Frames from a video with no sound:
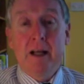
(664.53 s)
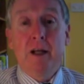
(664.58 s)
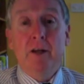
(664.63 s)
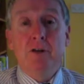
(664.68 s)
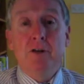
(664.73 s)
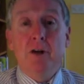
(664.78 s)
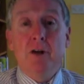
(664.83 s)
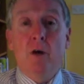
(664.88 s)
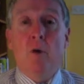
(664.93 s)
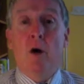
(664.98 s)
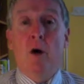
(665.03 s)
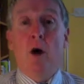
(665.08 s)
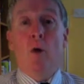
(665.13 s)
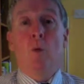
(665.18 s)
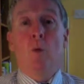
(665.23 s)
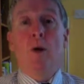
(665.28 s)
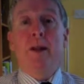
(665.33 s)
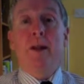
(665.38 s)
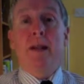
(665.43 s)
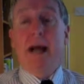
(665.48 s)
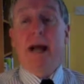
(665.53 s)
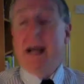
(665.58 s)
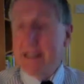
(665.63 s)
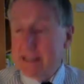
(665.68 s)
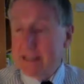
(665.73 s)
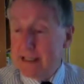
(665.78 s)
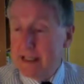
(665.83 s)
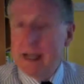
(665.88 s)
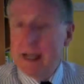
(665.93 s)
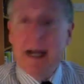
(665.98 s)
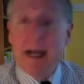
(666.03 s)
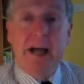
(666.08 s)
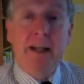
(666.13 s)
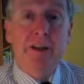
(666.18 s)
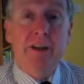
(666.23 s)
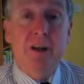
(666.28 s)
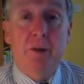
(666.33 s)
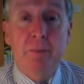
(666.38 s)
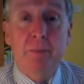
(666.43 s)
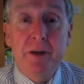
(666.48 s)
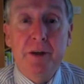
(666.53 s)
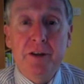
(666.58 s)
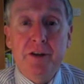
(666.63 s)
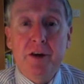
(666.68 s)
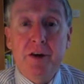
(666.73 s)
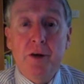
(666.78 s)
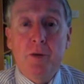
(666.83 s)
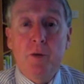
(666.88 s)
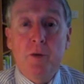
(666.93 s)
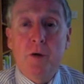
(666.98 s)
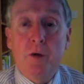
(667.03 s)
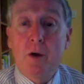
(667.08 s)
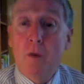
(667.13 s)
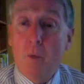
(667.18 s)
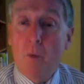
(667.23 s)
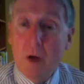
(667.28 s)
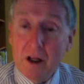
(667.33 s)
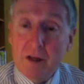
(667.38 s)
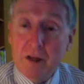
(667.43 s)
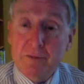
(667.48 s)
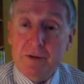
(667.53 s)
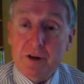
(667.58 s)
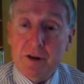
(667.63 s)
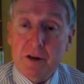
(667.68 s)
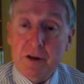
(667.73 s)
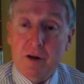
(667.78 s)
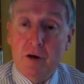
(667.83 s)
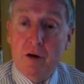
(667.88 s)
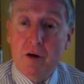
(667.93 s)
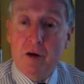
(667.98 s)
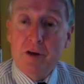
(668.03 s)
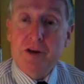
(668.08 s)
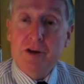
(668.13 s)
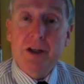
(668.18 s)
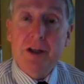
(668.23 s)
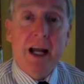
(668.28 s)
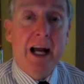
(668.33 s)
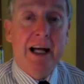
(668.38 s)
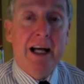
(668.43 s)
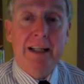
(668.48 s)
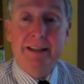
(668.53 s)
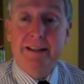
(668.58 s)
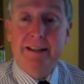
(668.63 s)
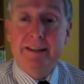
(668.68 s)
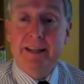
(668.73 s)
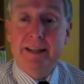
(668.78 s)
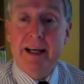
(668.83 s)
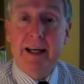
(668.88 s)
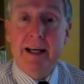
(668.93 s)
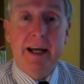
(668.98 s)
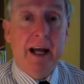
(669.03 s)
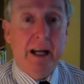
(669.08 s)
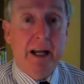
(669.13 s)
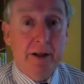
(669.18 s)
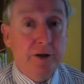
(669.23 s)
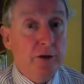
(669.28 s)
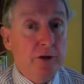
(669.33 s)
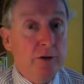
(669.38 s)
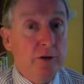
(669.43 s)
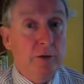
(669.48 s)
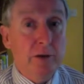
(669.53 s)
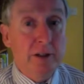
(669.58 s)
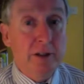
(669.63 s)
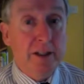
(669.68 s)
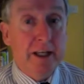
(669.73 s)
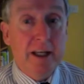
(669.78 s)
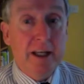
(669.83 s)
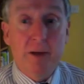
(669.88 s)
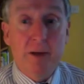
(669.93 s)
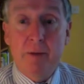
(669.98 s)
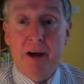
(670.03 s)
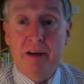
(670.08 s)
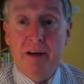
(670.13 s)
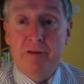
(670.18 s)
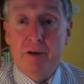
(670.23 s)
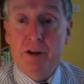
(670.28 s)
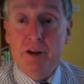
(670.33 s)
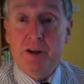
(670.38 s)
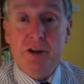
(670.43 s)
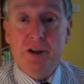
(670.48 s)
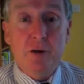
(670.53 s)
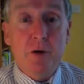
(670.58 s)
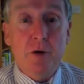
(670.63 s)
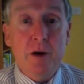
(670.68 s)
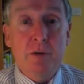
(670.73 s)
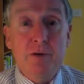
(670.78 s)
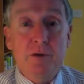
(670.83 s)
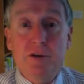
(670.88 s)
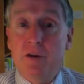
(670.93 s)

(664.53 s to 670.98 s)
So, with that, I shall bid you welcome to the course, and you'll hear my voice throughout.